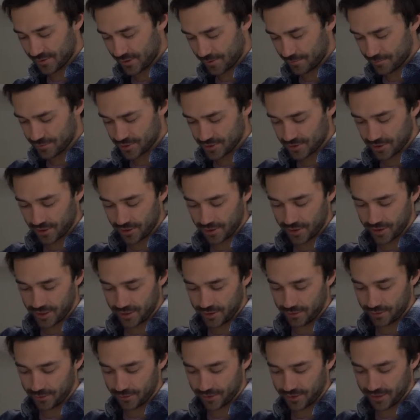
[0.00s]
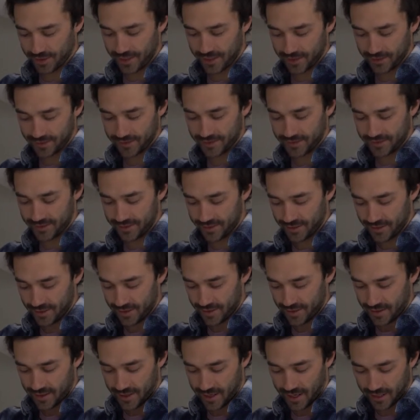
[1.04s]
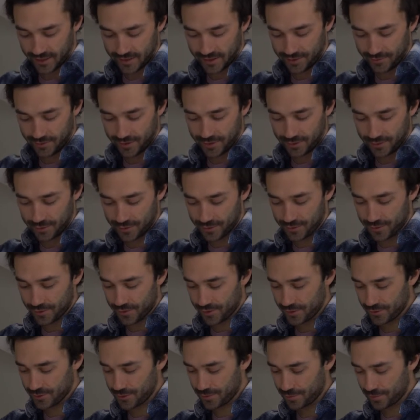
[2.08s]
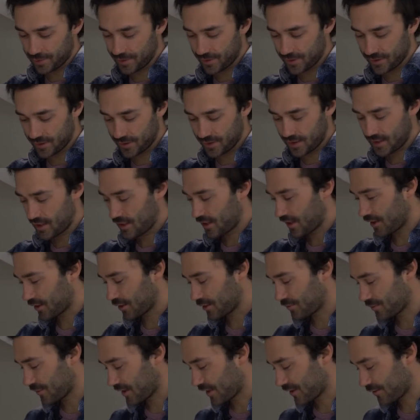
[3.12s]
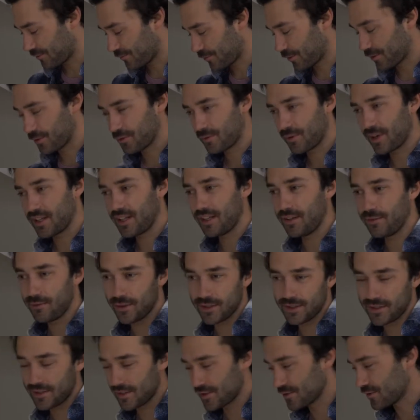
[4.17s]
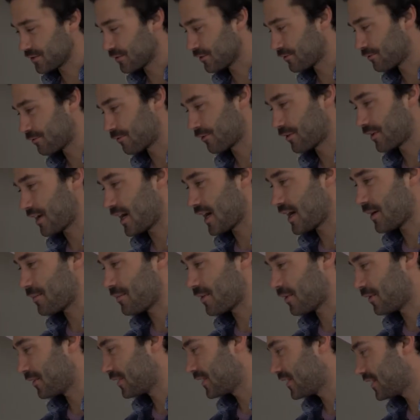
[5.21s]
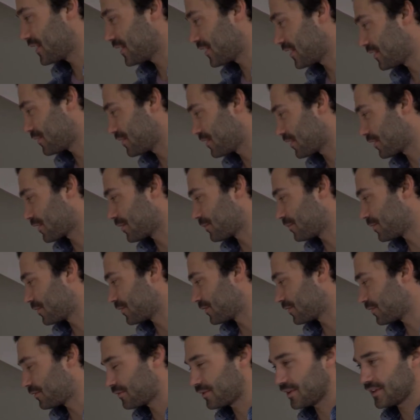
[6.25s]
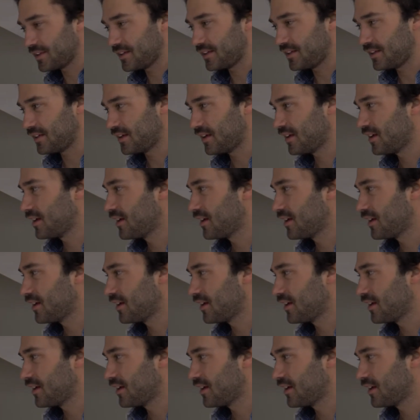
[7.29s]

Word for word: I'm just gonna here connect the activator to the loop I got my phone ready with the Zone 4 app on it and the computer ready.